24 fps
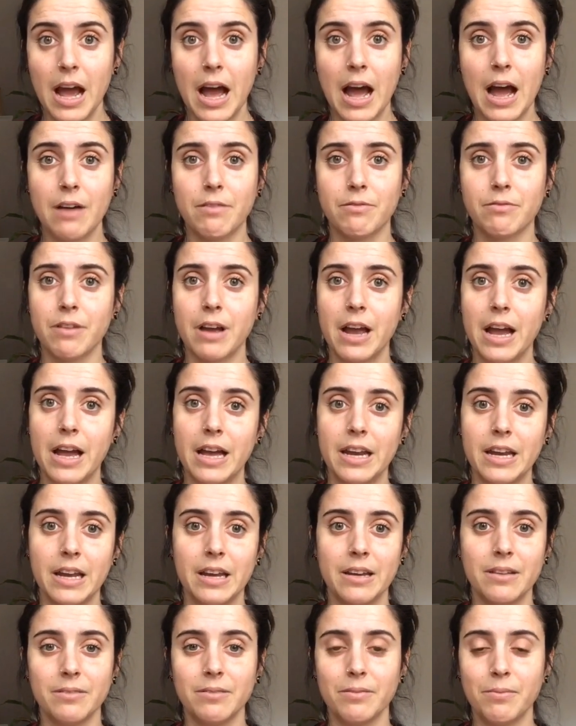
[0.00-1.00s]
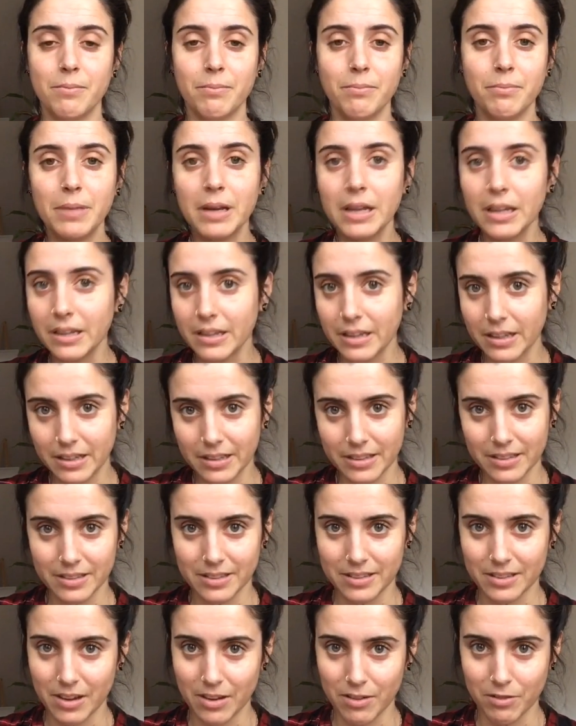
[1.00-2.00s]
I've read
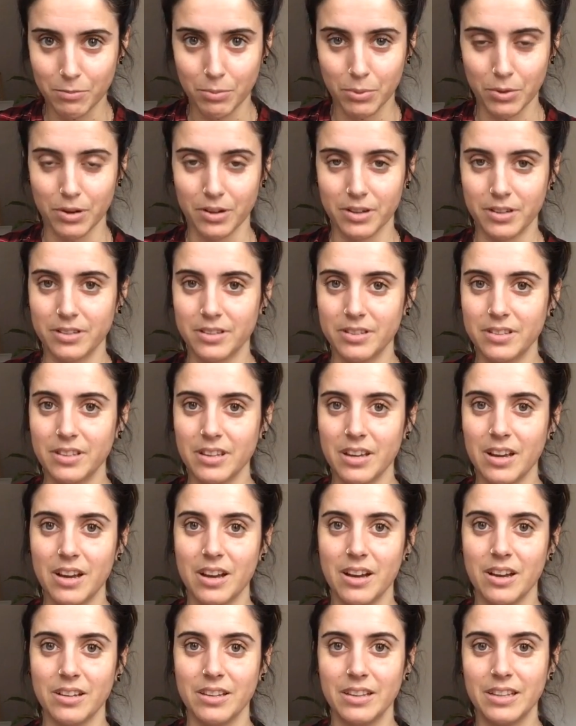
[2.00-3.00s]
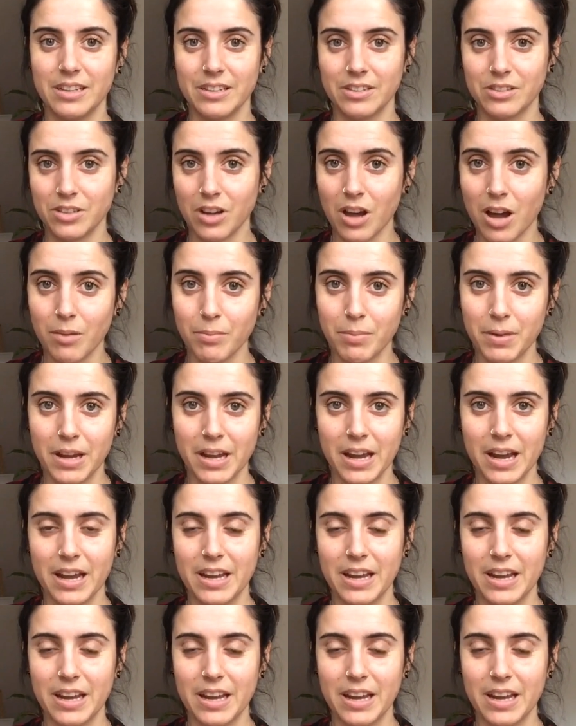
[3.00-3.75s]
millions of books on this topic.